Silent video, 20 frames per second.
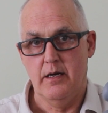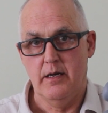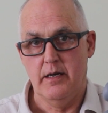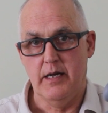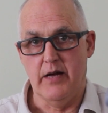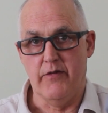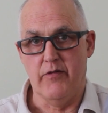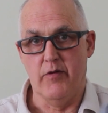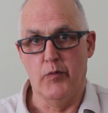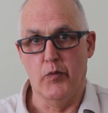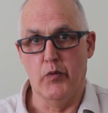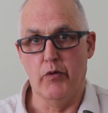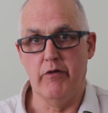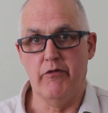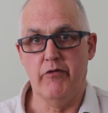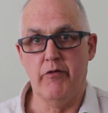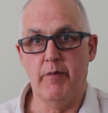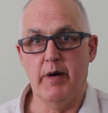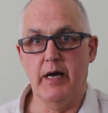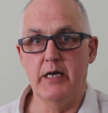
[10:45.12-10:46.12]
Now, for more
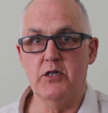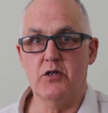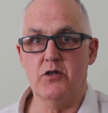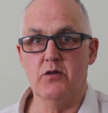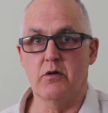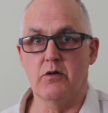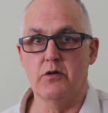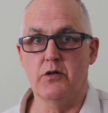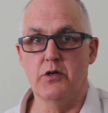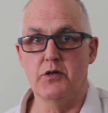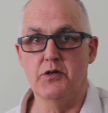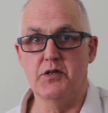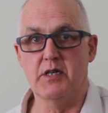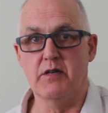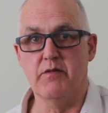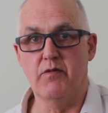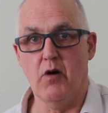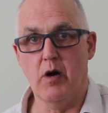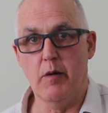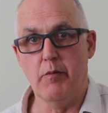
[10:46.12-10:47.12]
information on
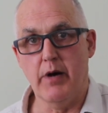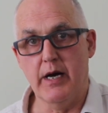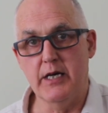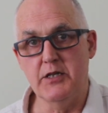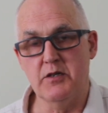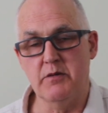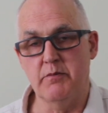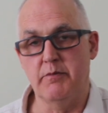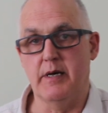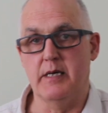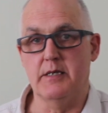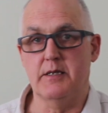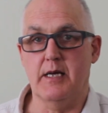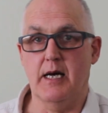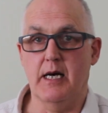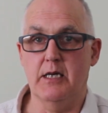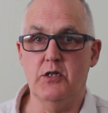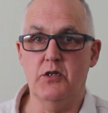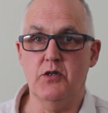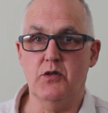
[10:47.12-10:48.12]
using vibration
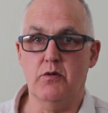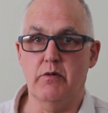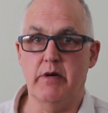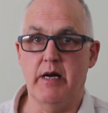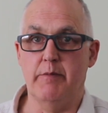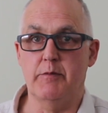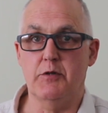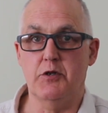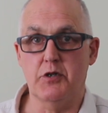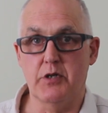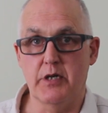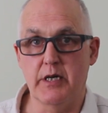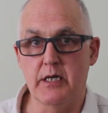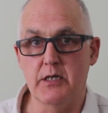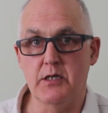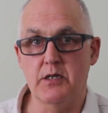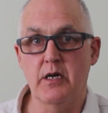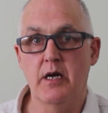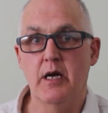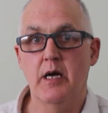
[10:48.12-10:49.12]
massagers or our
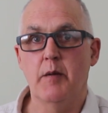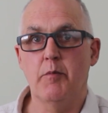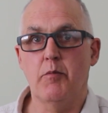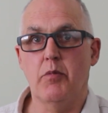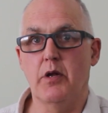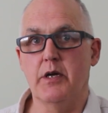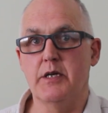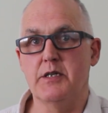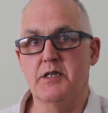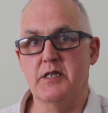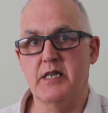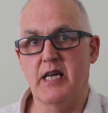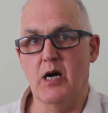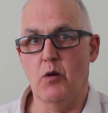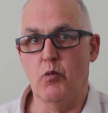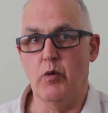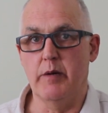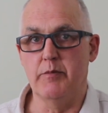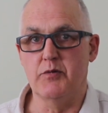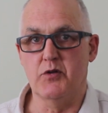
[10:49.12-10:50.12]
machines, please see
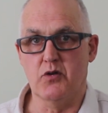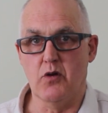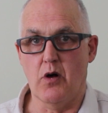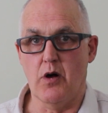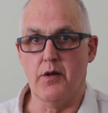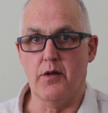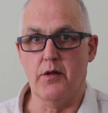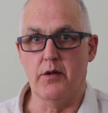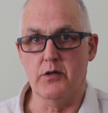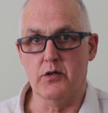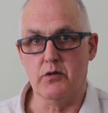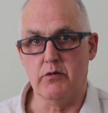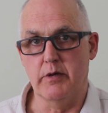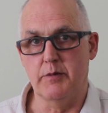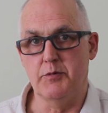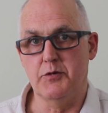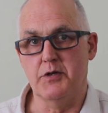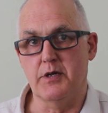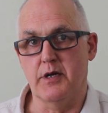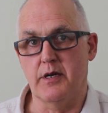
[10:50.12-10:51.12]
our website or the
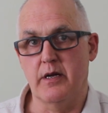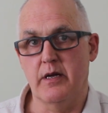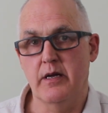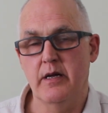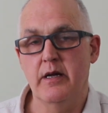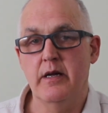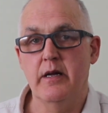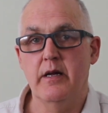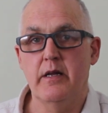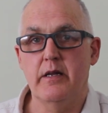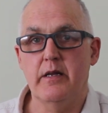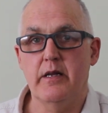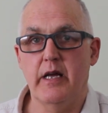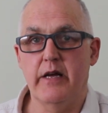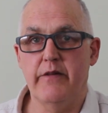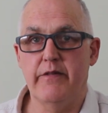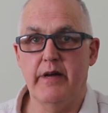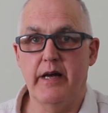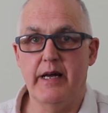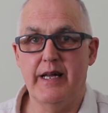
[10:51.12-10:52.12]
description. Now,
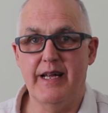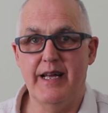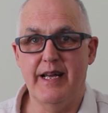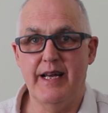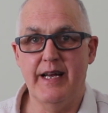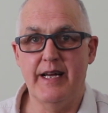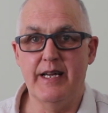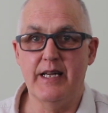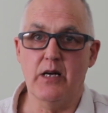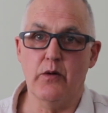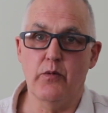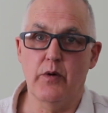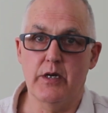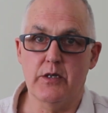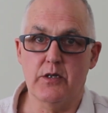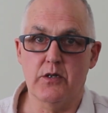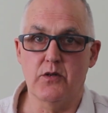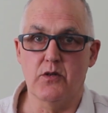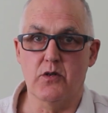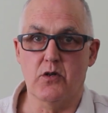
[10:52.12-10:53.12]
if you have any
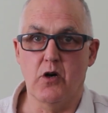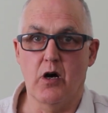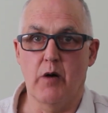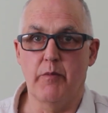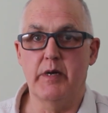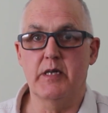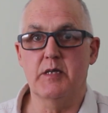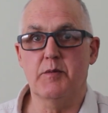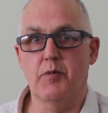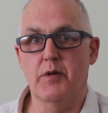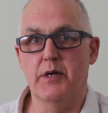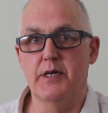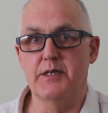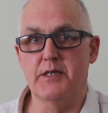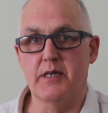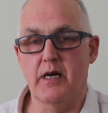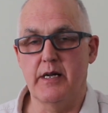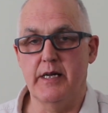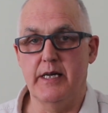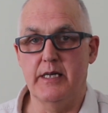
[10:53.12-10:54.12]
questions or comments, please
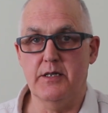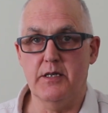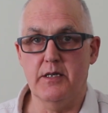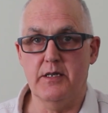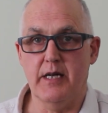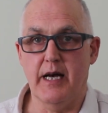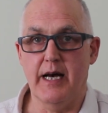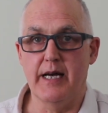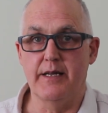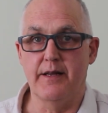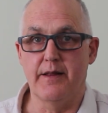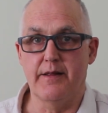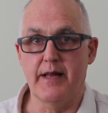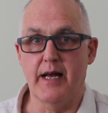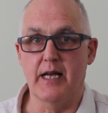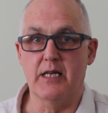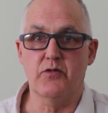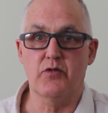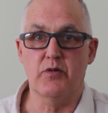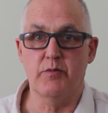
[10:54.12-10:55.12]
don't hesitate, and
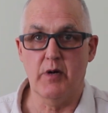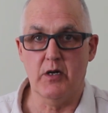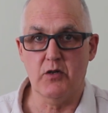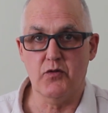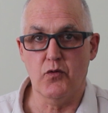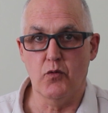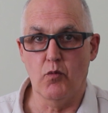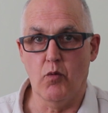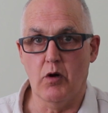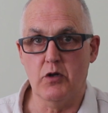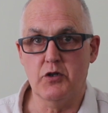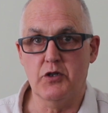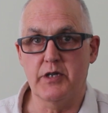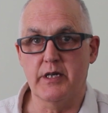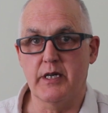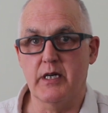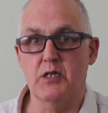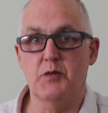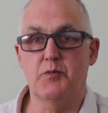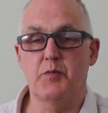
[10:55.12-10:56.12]
thanks very much for
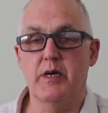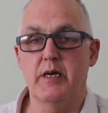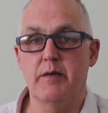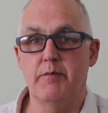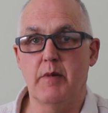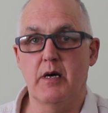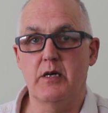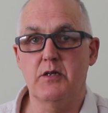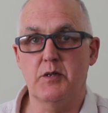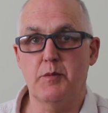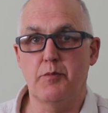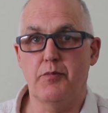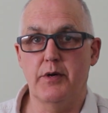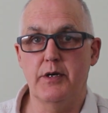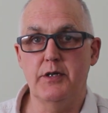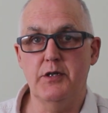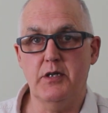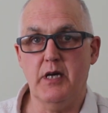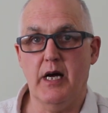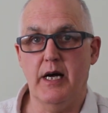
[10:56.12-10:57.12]
watching. It's been most
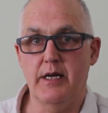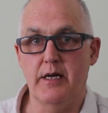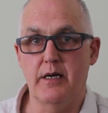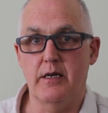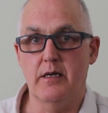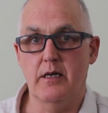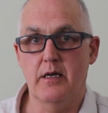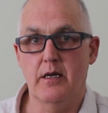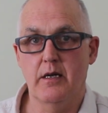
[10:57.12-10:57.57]
appreciated.